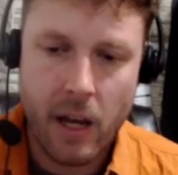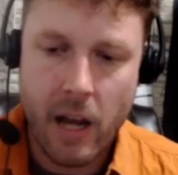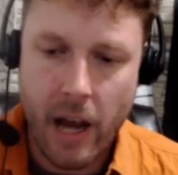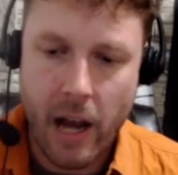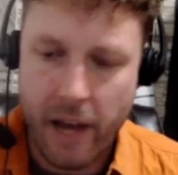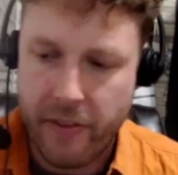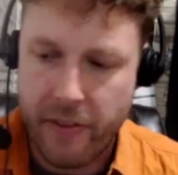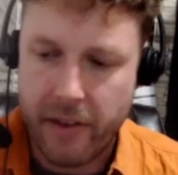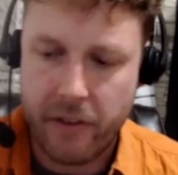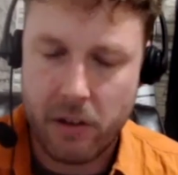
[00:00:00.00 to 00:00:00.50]

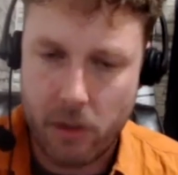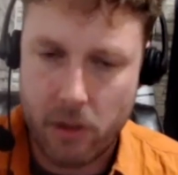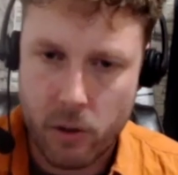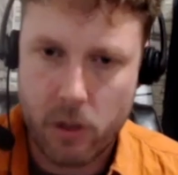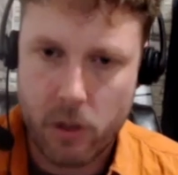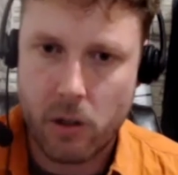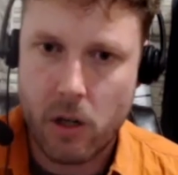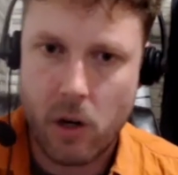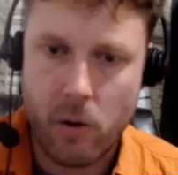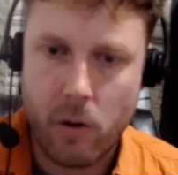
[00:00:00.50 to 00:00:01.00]
And then the local
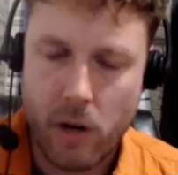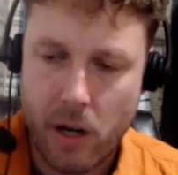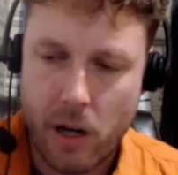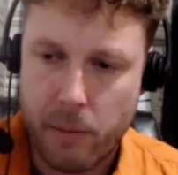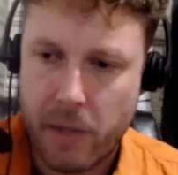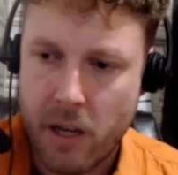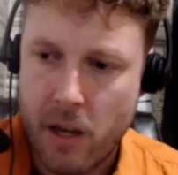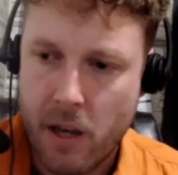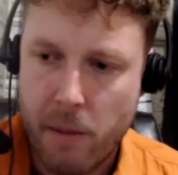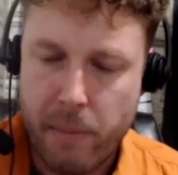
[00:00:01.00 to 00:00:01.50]
co-op
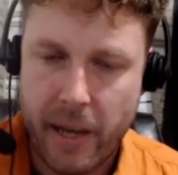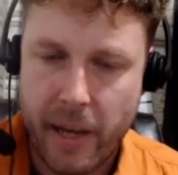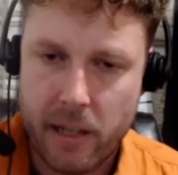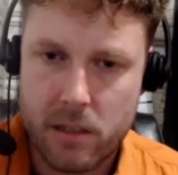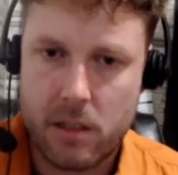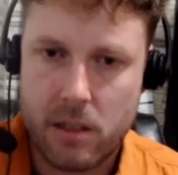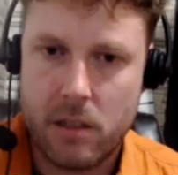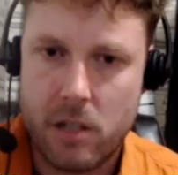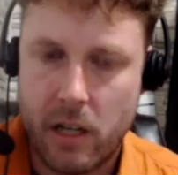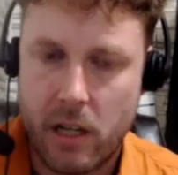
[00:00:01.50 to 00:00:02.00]
pays
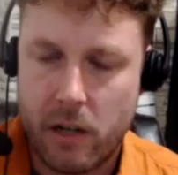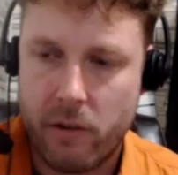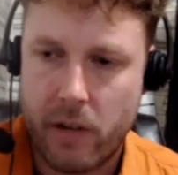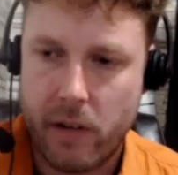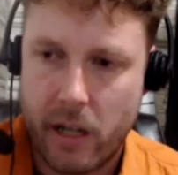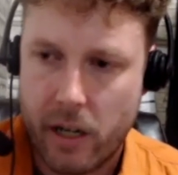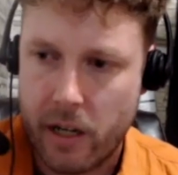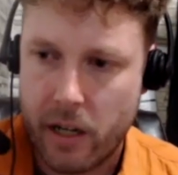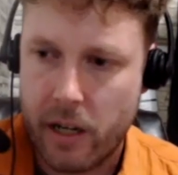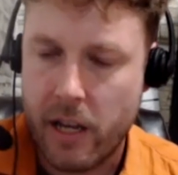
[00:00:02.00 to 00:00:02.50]
the
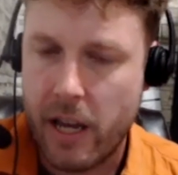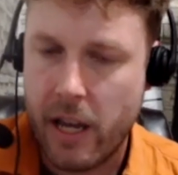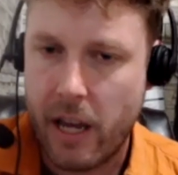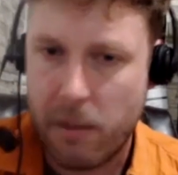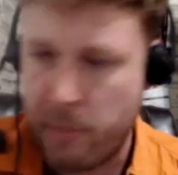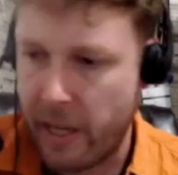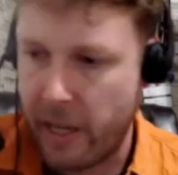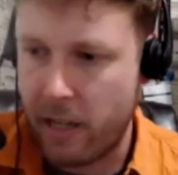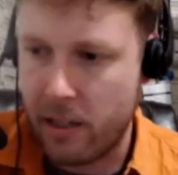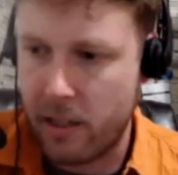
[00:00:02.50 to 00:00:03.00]
generator and
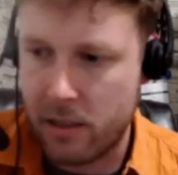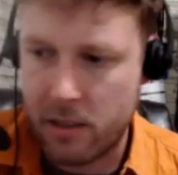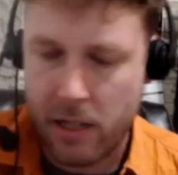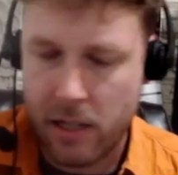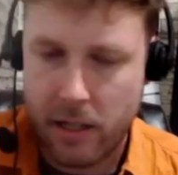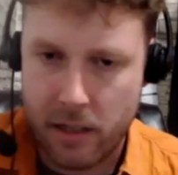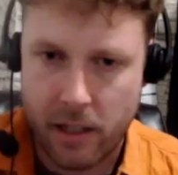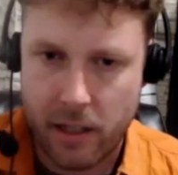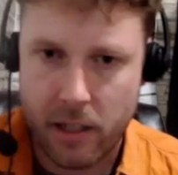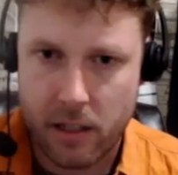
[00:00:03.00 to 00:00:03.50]
pays,
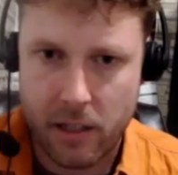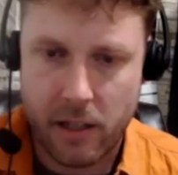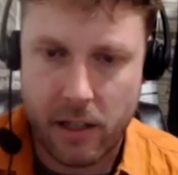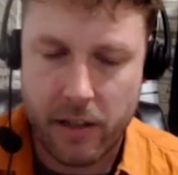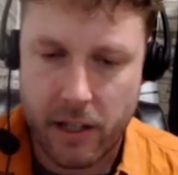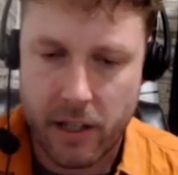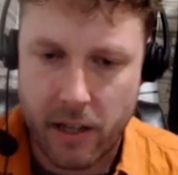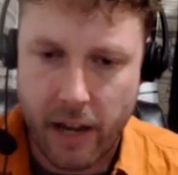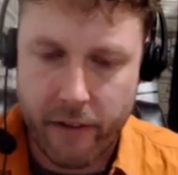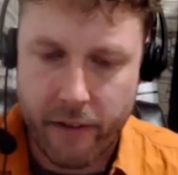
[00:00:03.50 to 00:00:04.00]
and
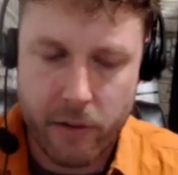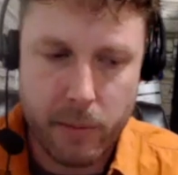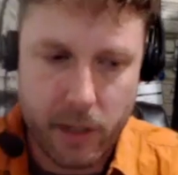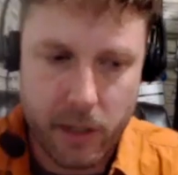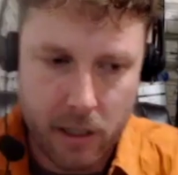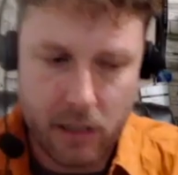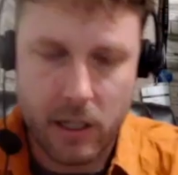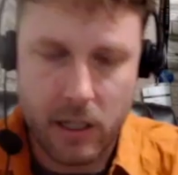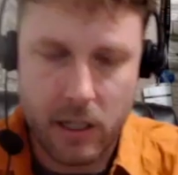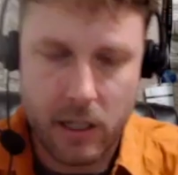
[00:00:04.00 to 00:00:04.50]
then
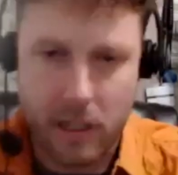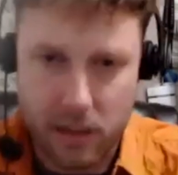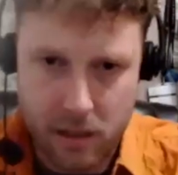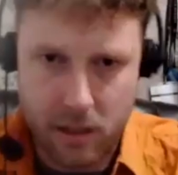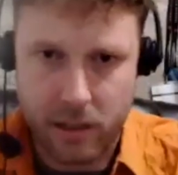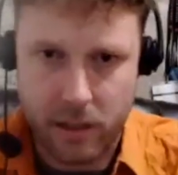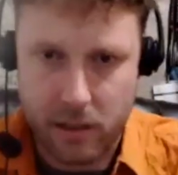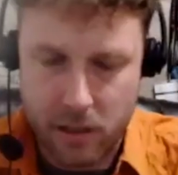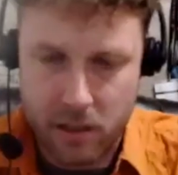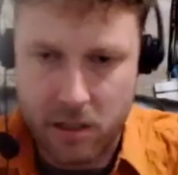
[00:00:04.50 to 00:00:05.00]
everybody gets like
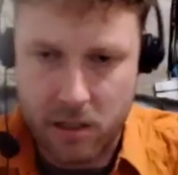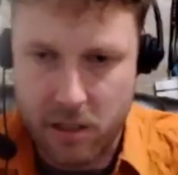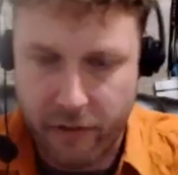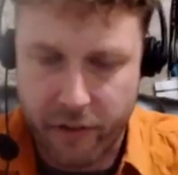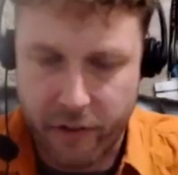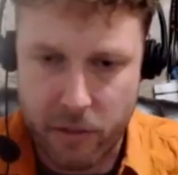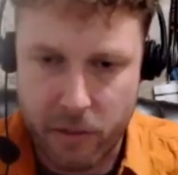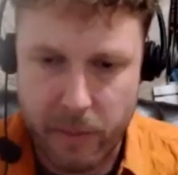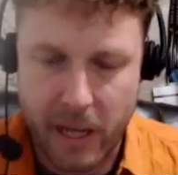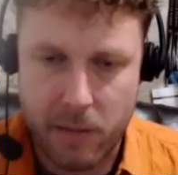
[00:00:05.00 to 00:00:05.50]
this
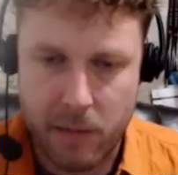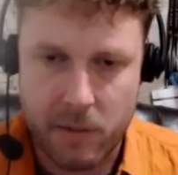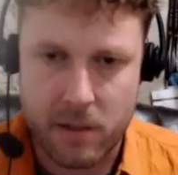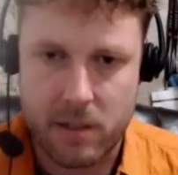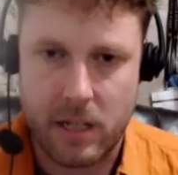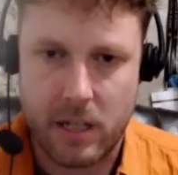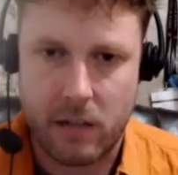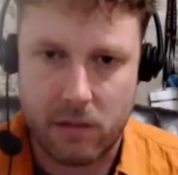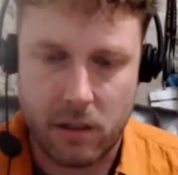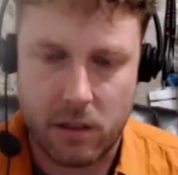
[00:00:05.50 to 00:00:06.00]
deferred payments
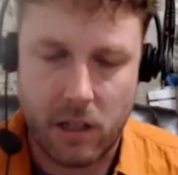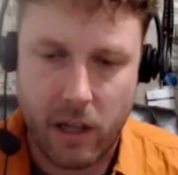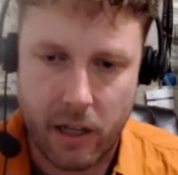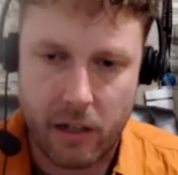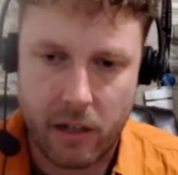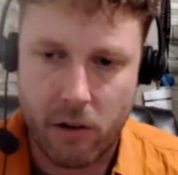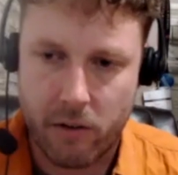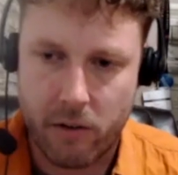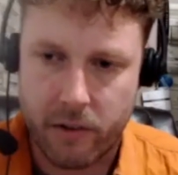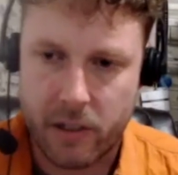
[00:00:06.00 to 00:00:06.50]
down the line
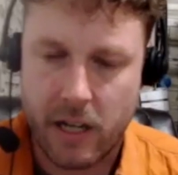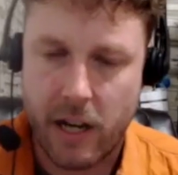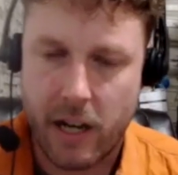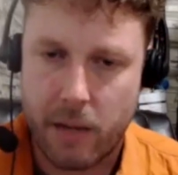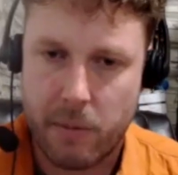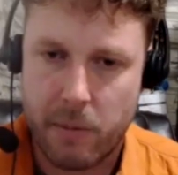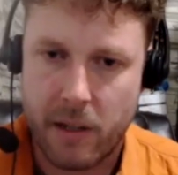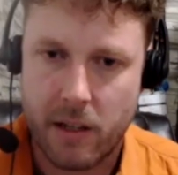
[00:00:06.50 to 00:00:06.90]
over time.